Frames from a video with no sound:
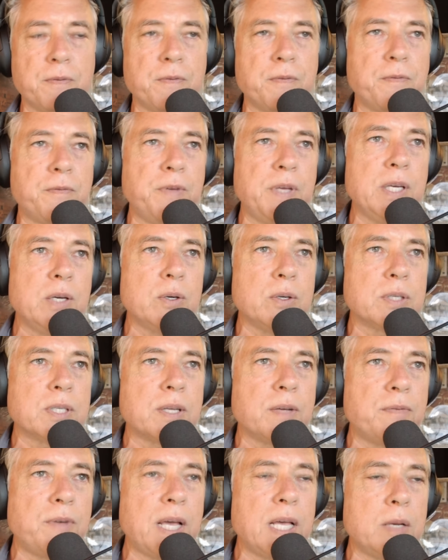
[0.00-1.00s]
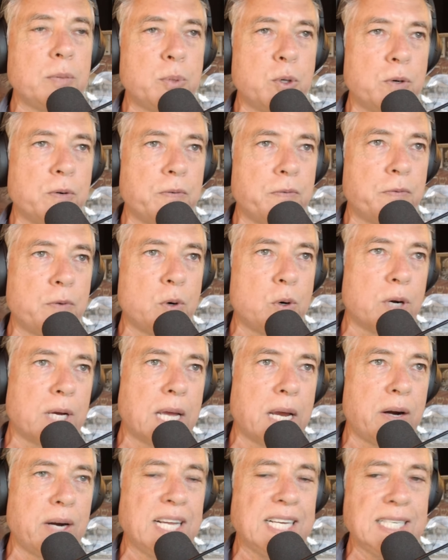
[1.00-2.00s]
feels available for
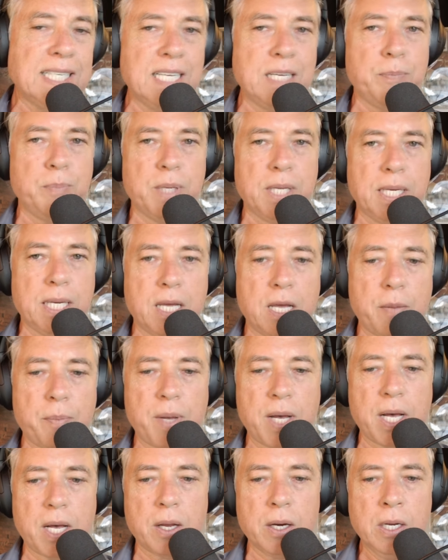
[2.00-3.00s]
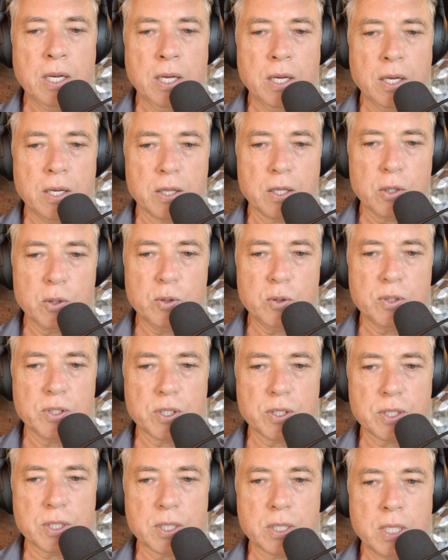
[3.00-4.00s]
caring deeply about the
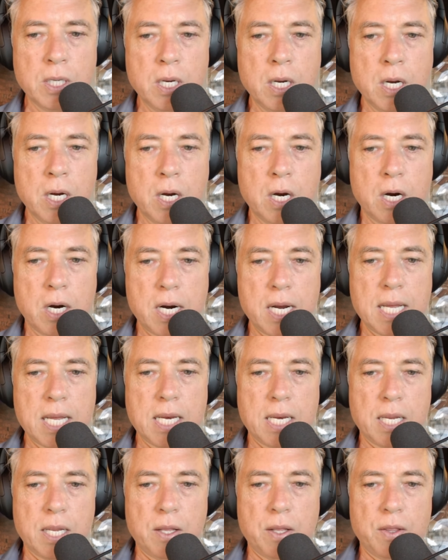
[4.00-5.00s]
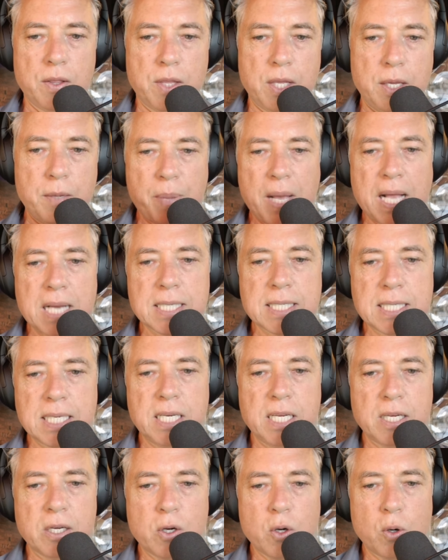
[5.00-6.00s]
losers, right, the
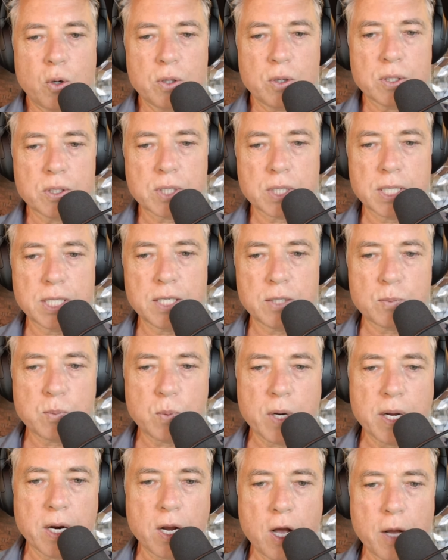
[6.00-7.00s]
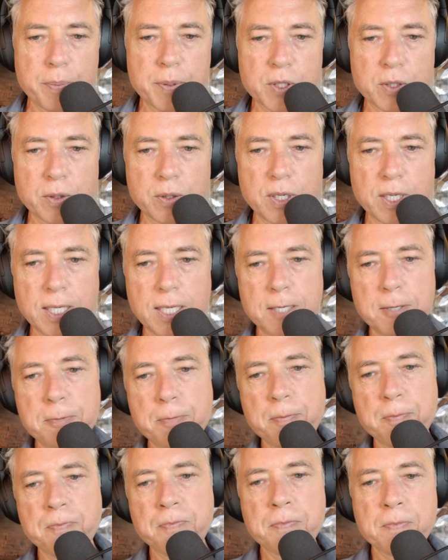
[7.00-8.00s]
Palestinian cause is one opportunity.
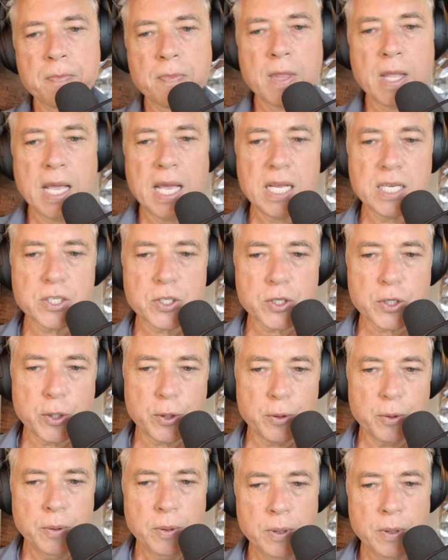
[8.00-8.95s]
And so